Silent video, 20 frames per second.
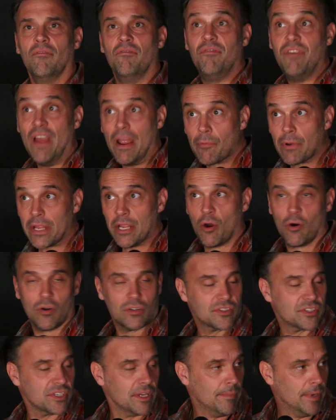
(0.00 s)
Very hot
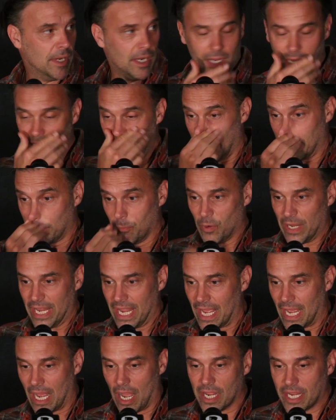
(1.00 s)
summer, and
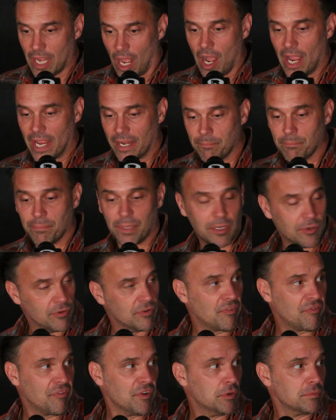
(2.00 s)
I hadn't been on
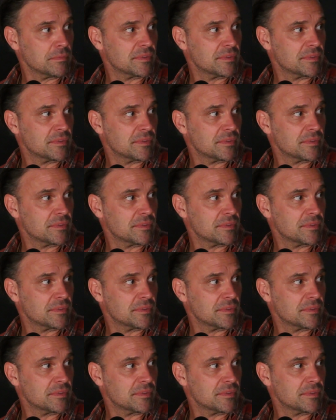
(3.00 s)
a film